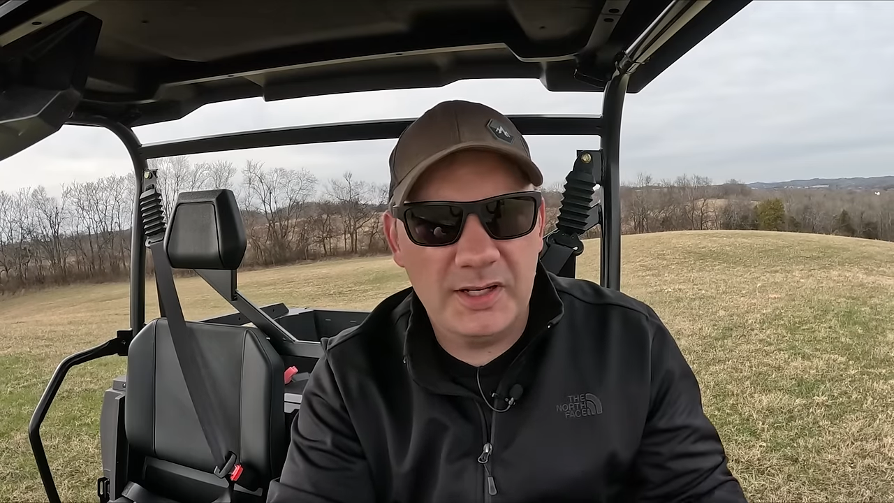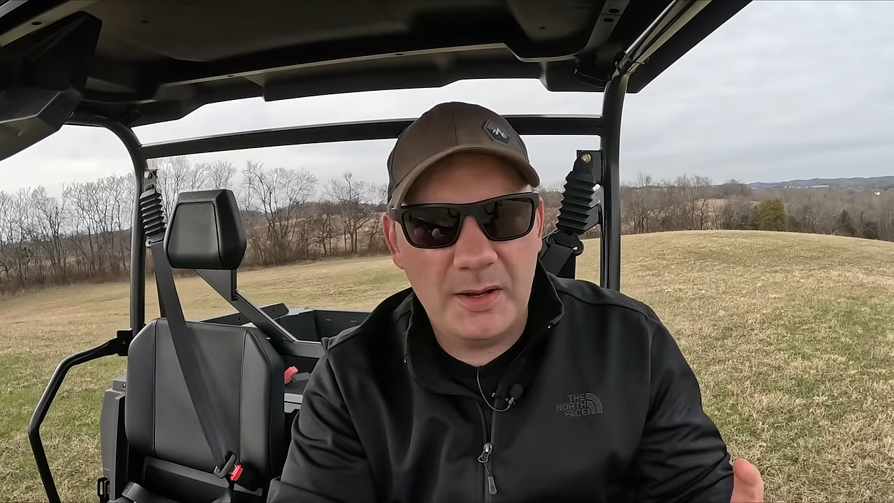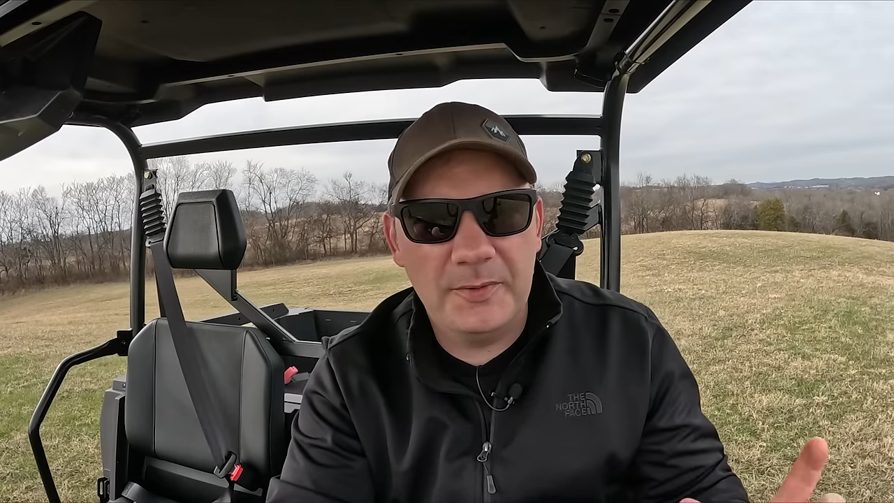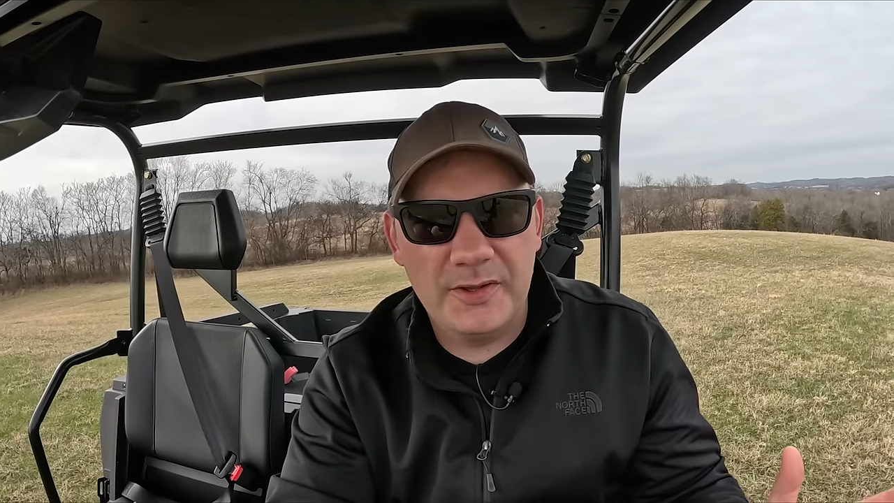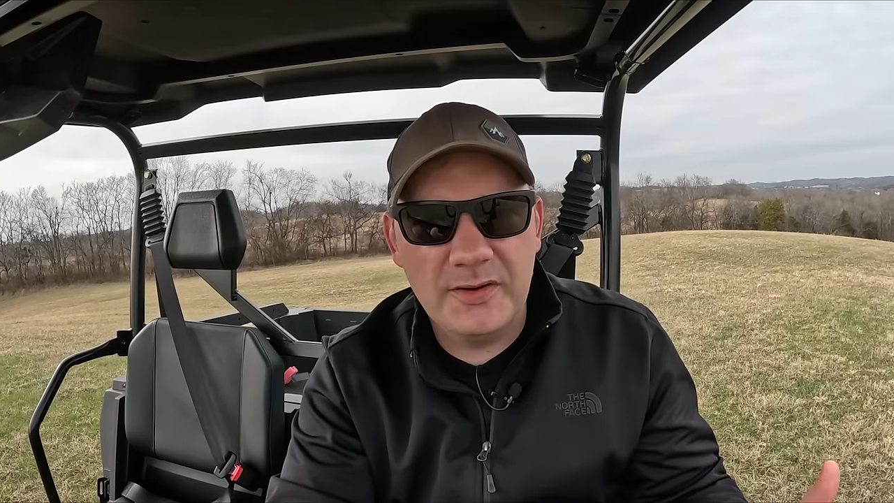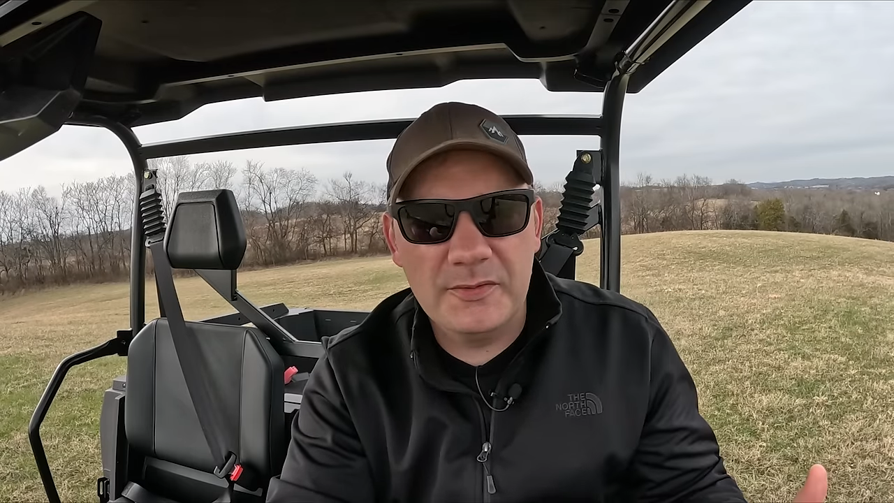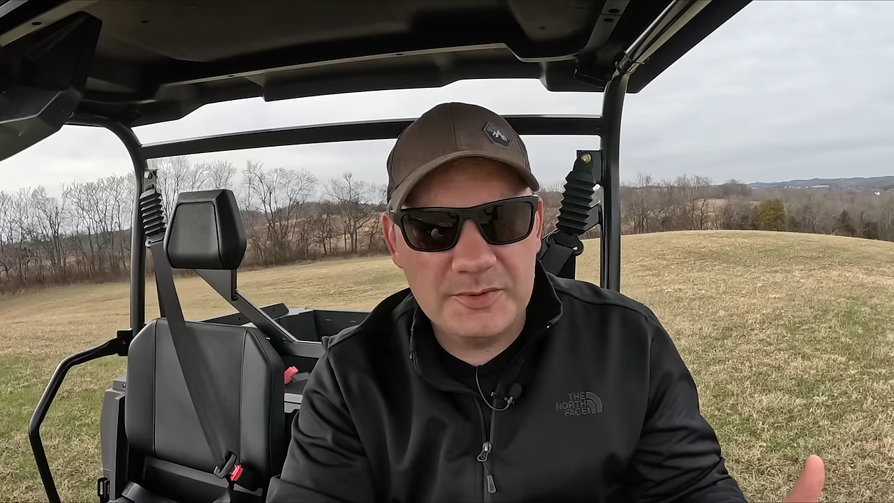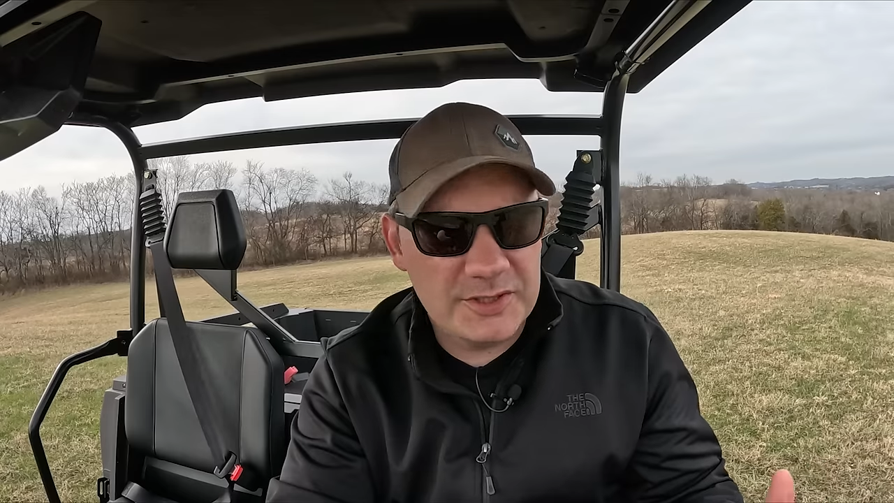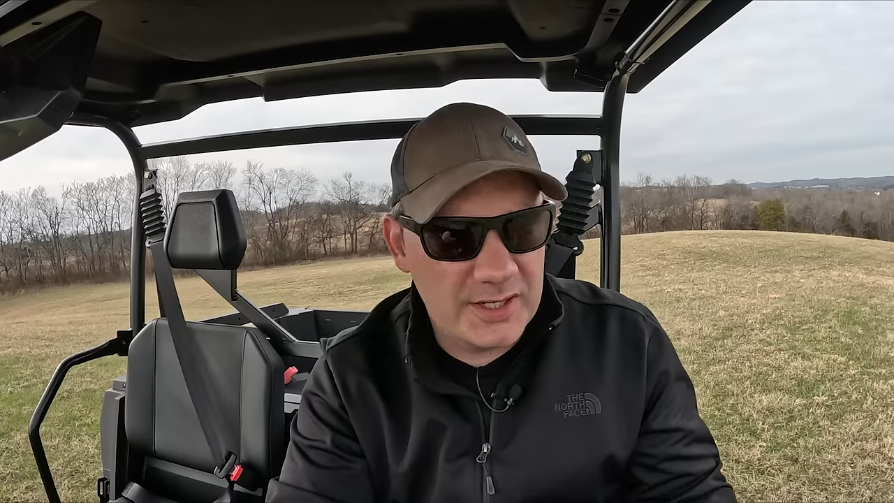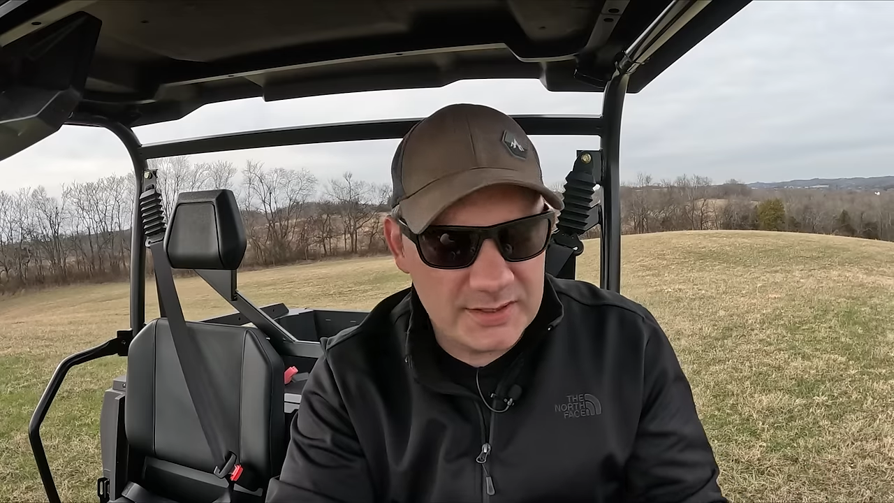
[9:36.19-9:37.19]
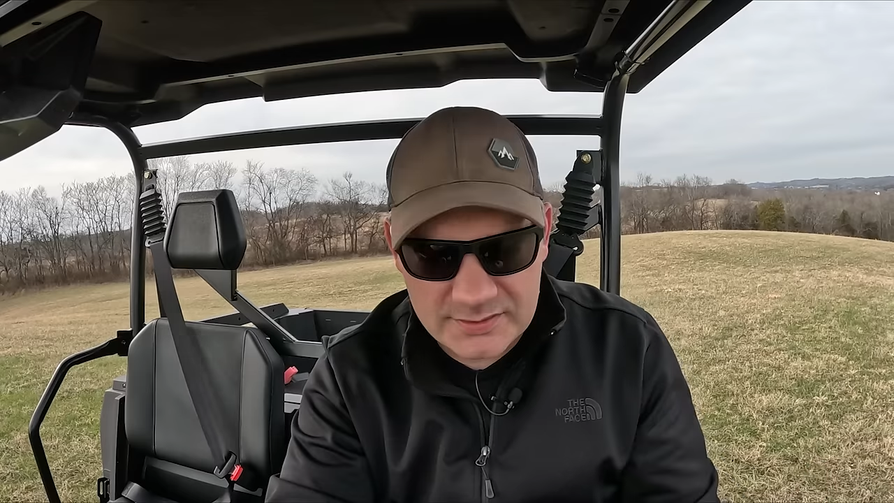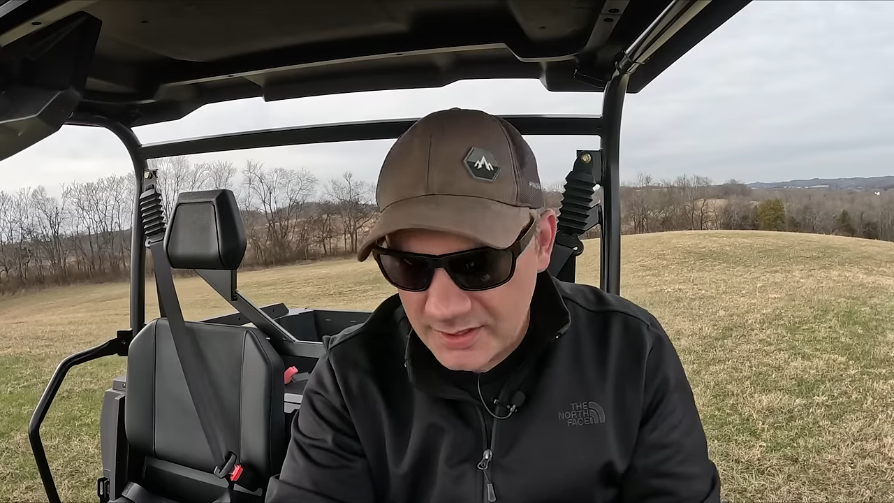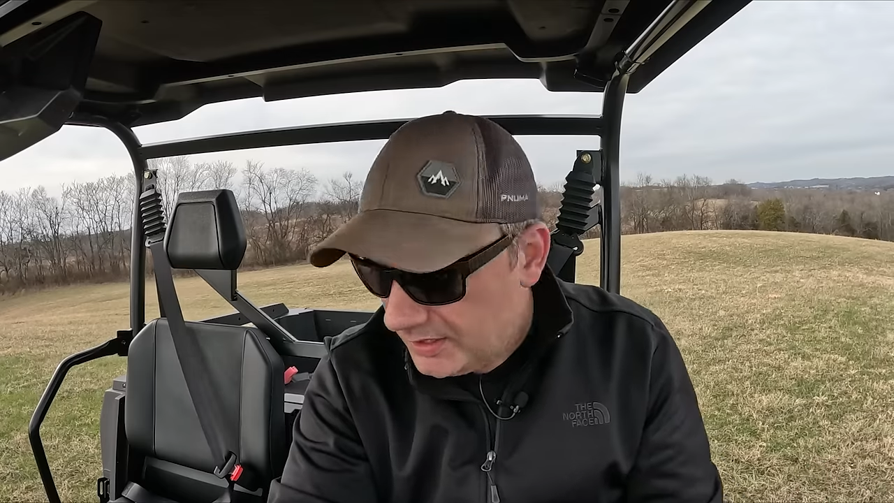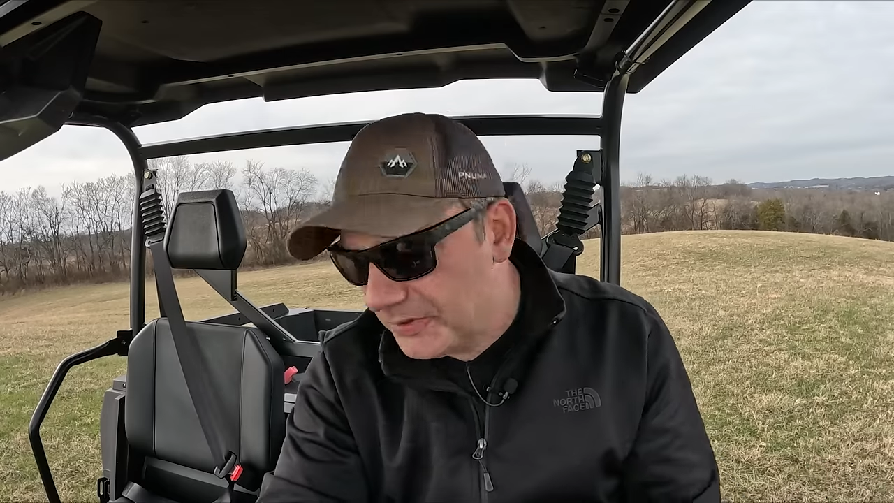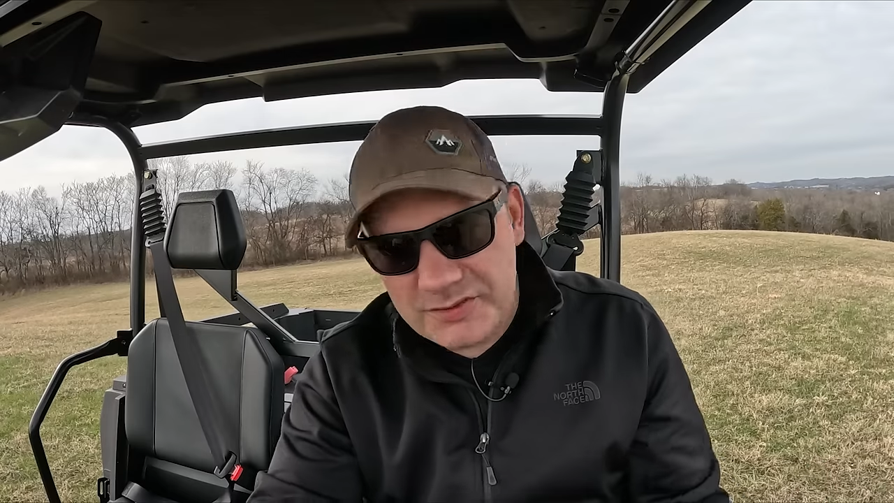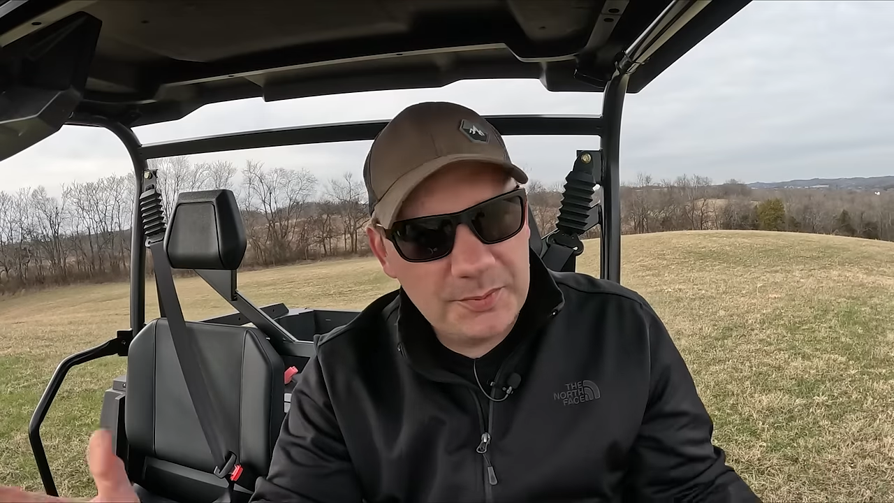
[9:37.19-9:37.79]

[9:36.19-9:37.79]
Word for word: a couple of different machines. First